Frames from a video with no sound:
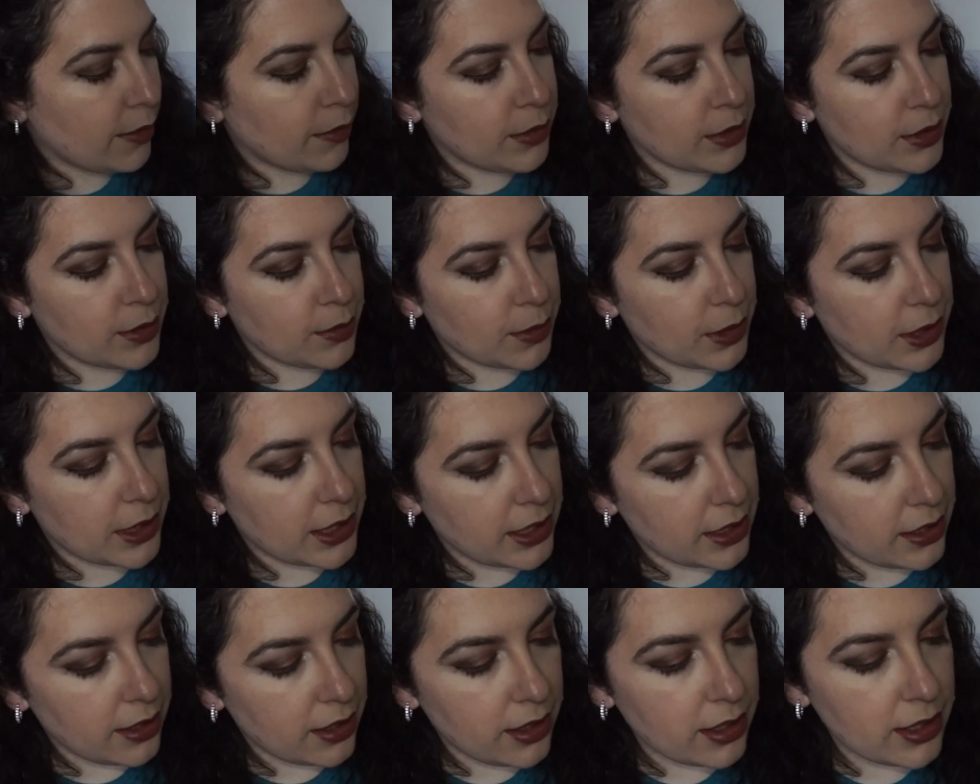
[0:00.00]
was
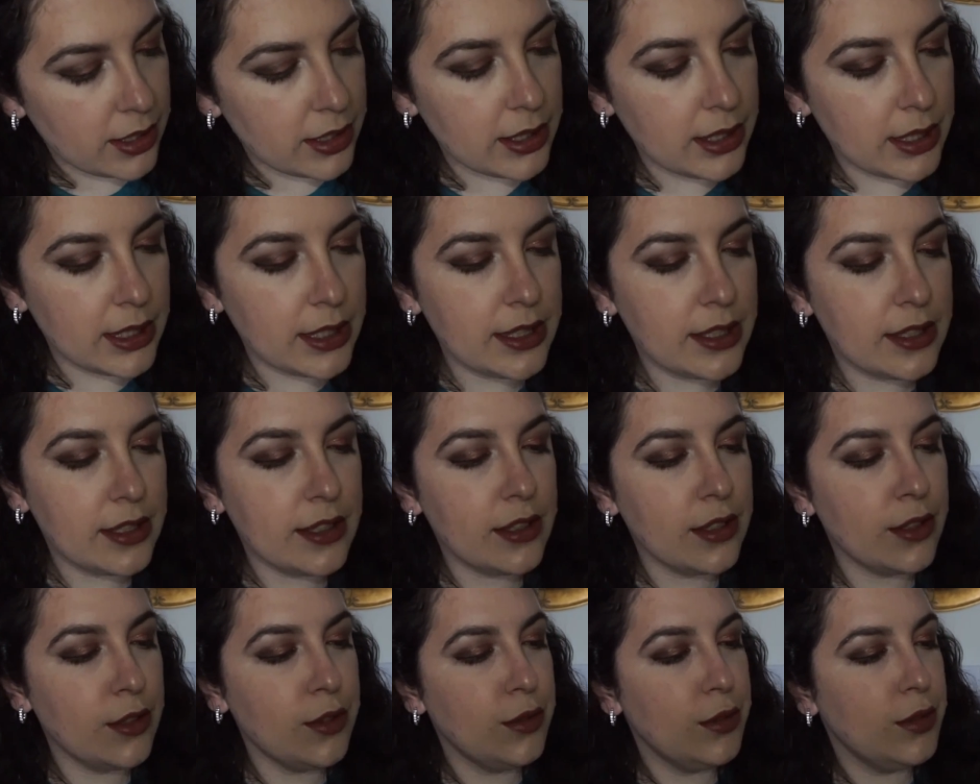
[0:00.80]
working on
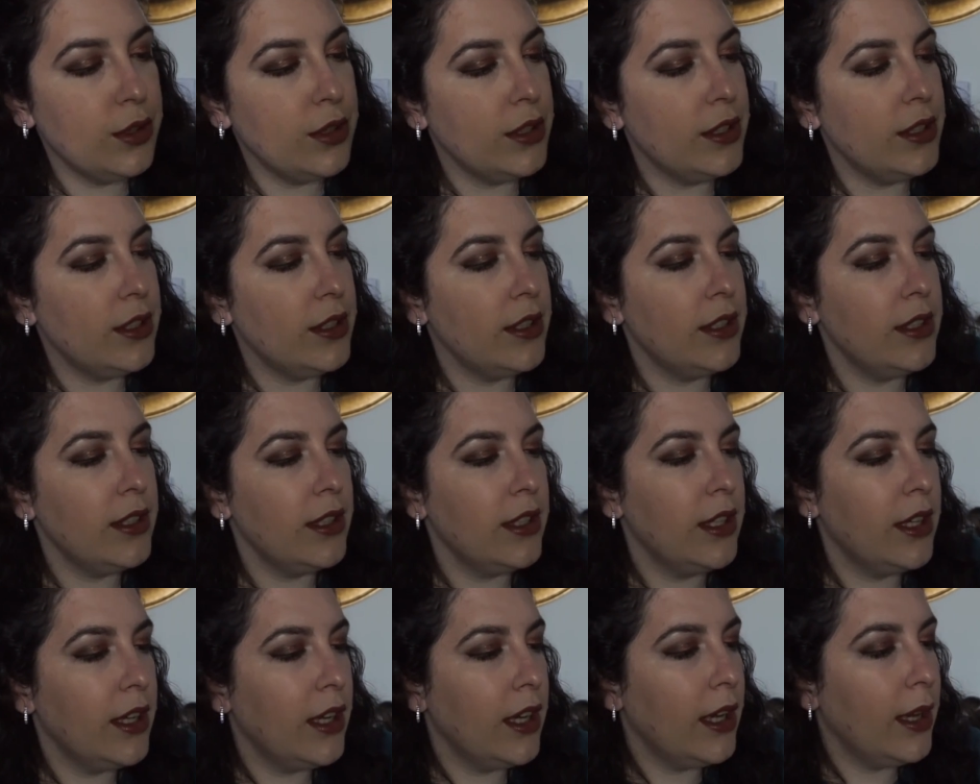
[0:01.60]
this loose
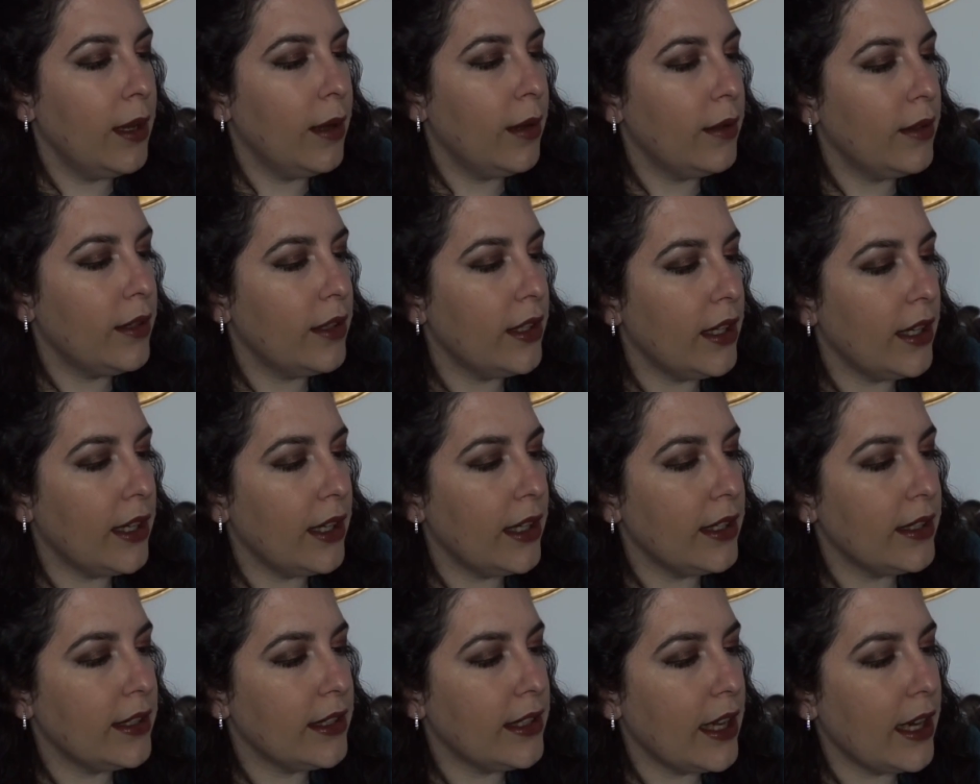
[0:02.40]

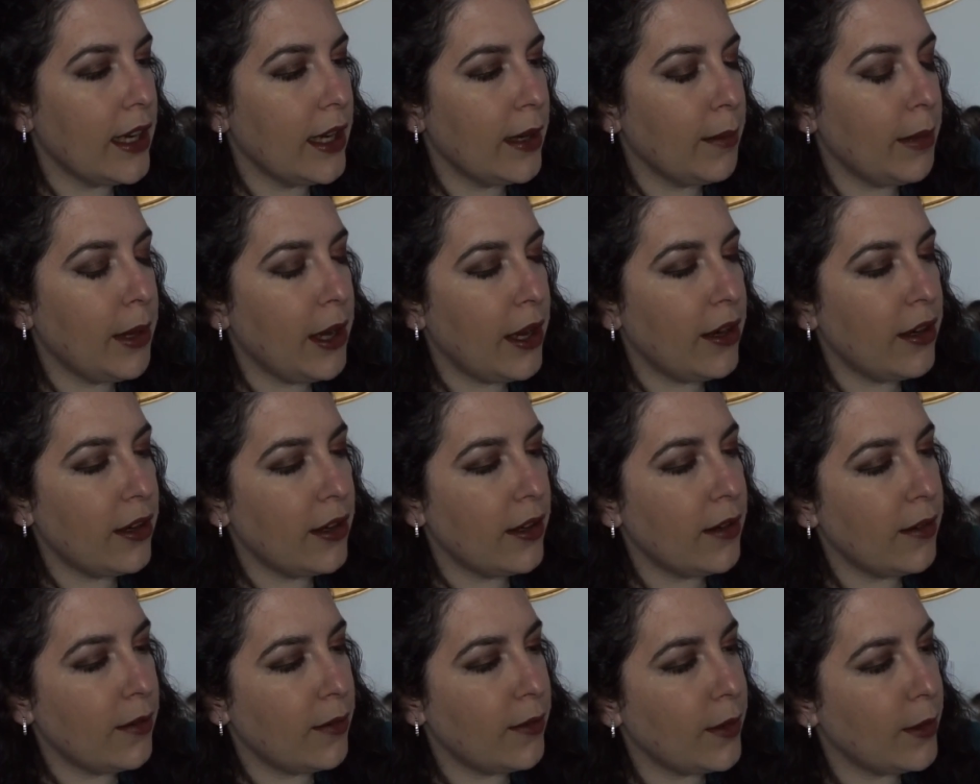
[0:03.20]
setting
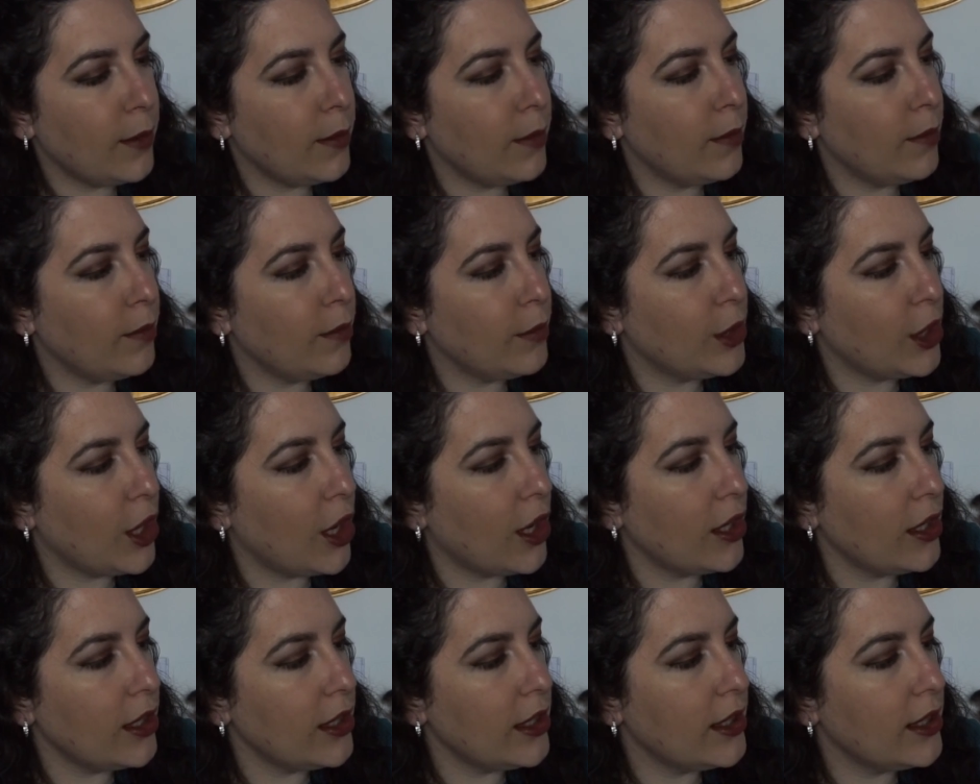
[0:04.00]
powder from
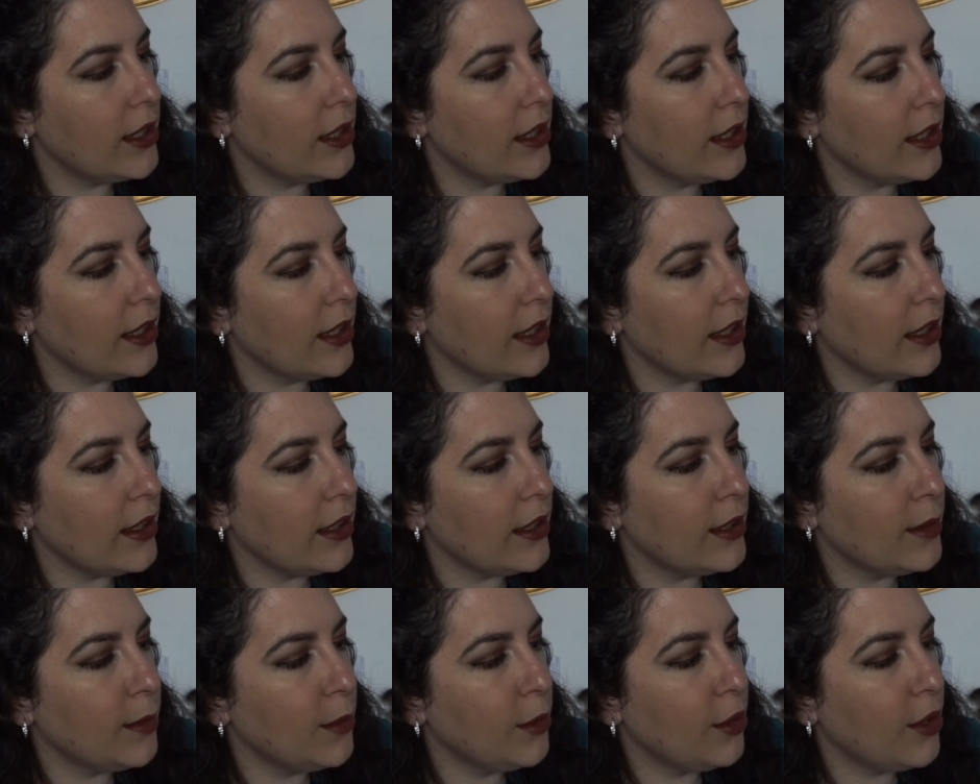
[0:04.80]
Tarte, the
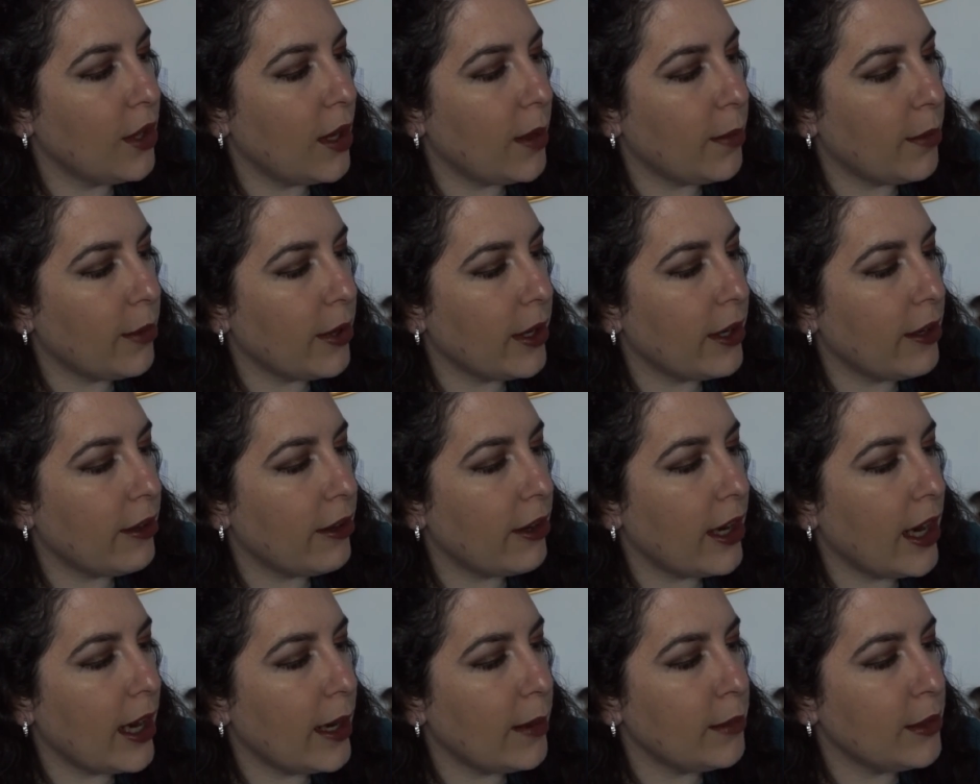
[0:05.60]
Smooth
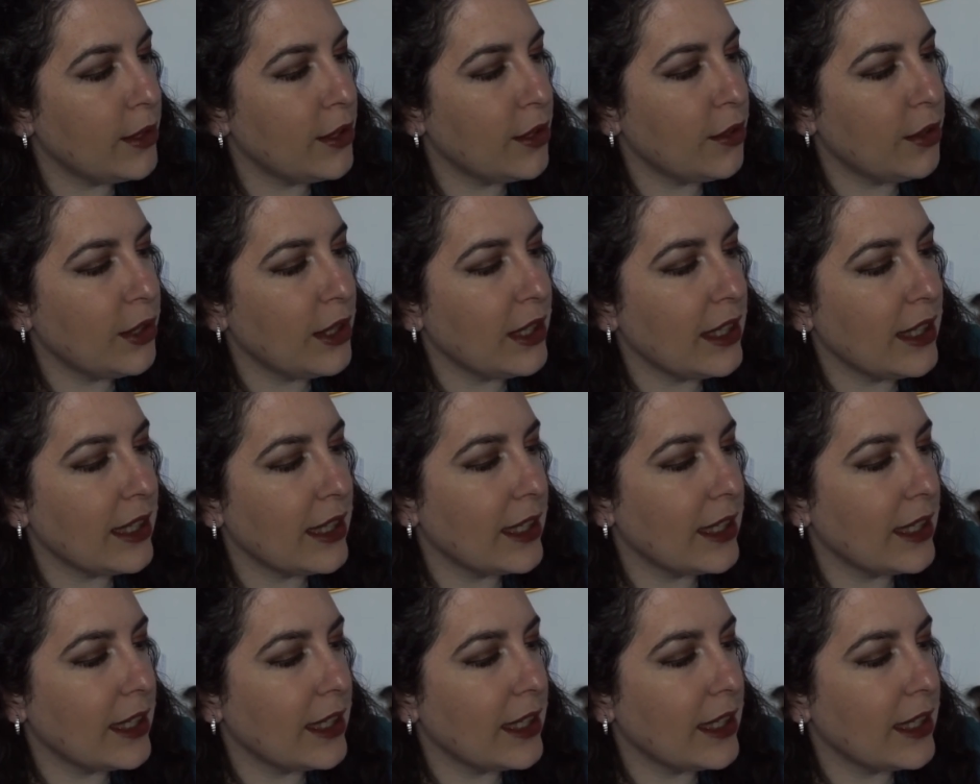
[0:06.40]
Operator Amazonian